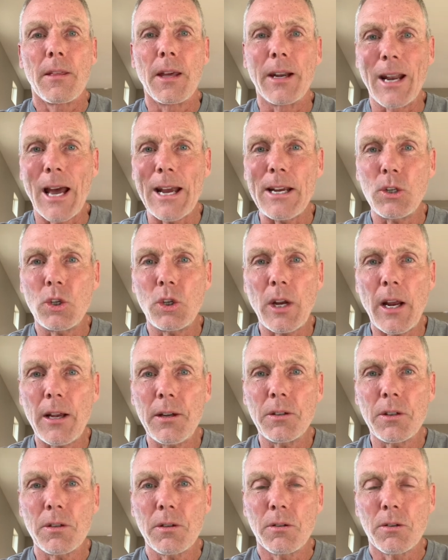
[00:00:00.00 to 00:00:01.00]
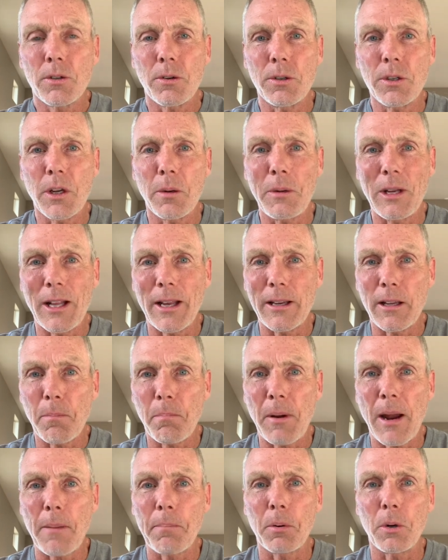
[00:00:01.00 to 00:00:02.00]
nightshades, so there's gonna be like the
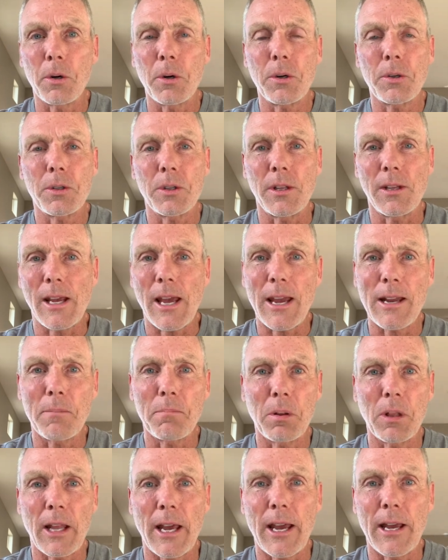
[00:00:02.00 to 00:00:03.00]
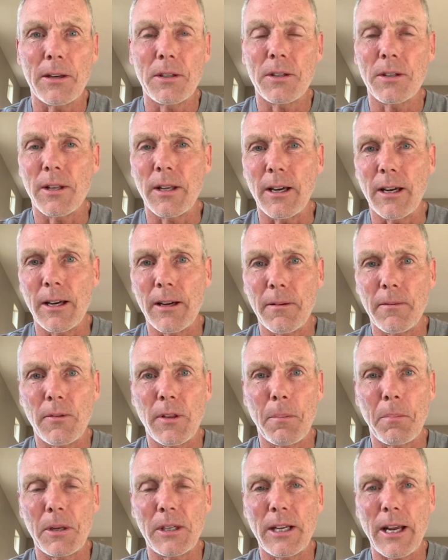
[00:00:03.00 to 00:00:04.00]
peppers, the eggplants, the
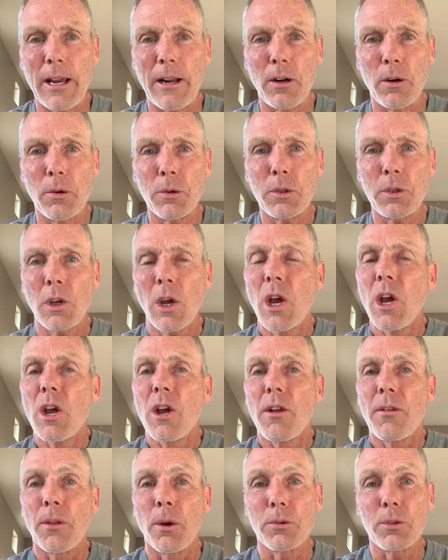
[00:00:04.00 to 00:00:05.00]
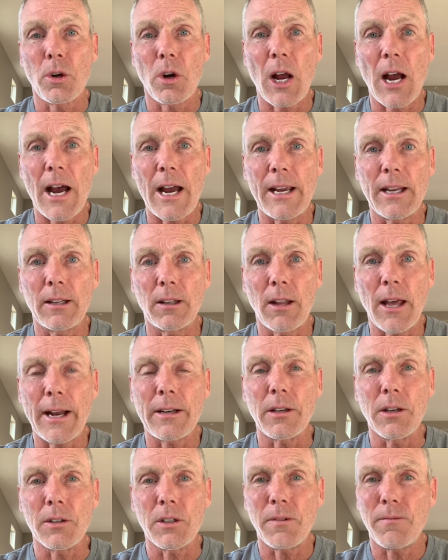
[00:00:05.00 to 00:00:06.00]
potatoes, those are high in
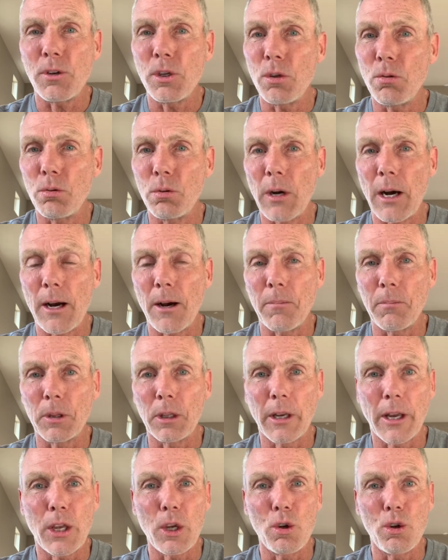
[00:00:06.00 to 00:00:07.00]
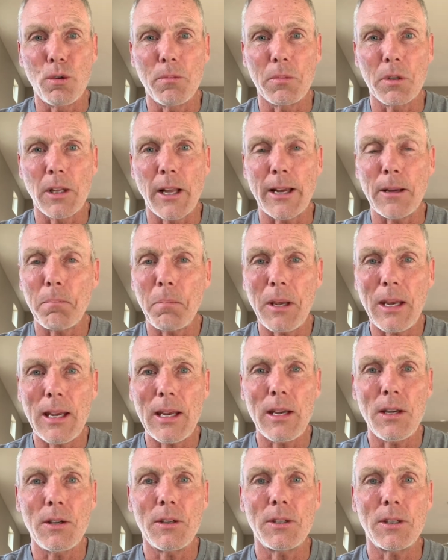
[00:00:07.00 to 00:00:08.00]
lectins. If you do legumes like
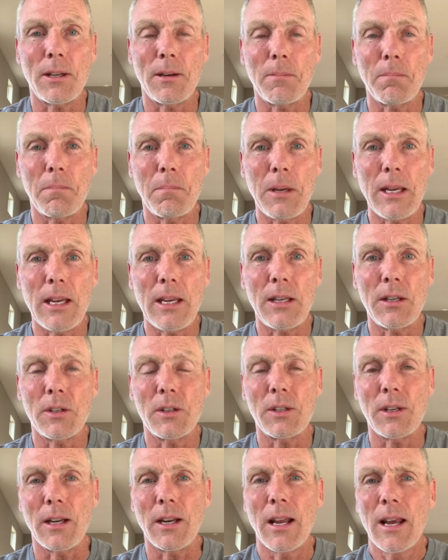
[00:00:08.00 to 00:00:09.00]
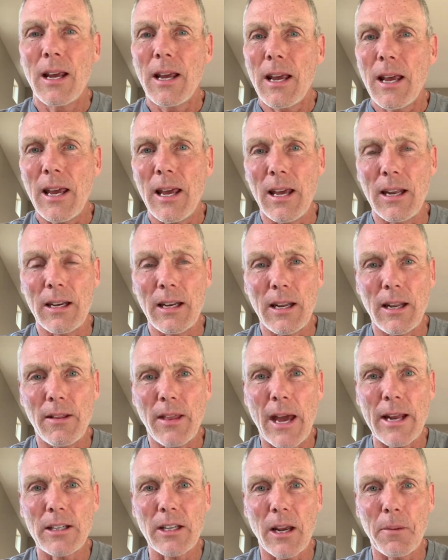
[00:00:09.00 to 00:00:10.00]
peas and beans and
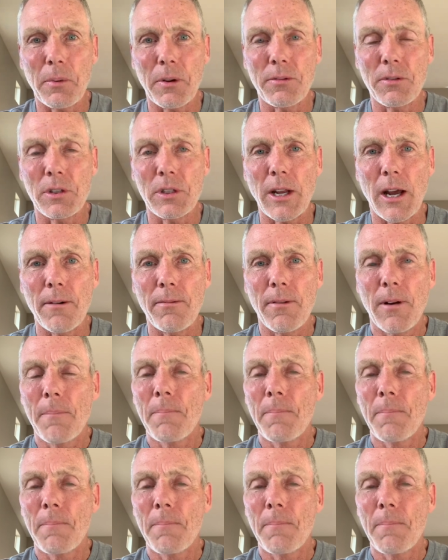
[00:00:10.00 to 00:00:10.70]
that type of stuff,